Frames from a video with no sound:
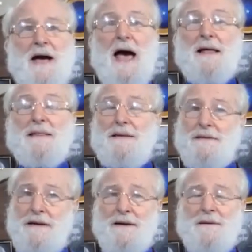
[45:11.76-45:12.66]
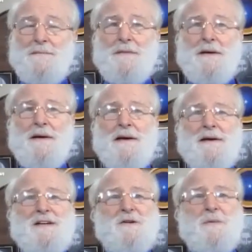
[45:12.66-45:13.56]
at the time,
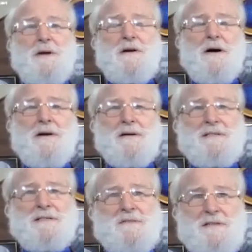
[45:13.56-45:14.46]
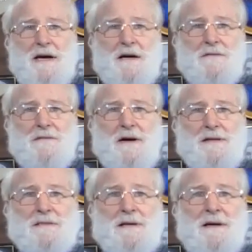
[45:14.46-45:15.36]
irregardless of
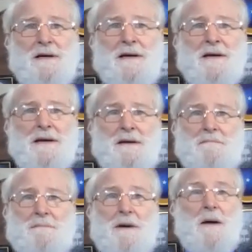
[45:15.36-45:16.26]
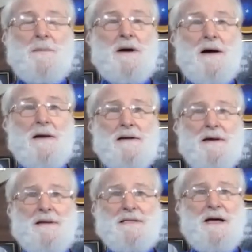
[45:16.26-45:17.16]
sacrifice. Mahatma
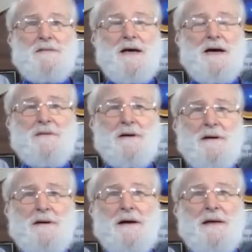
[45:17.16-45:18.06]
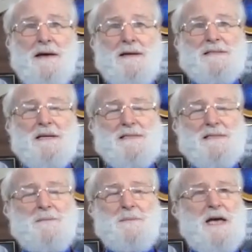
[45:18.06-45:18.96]
Gandhi in South Africa, again, as I
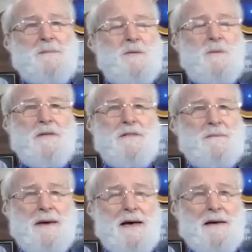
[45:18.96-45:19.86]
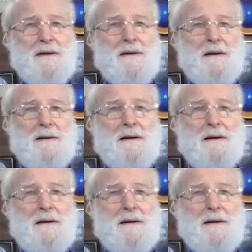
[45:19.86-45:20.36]
said, became a wealthy man.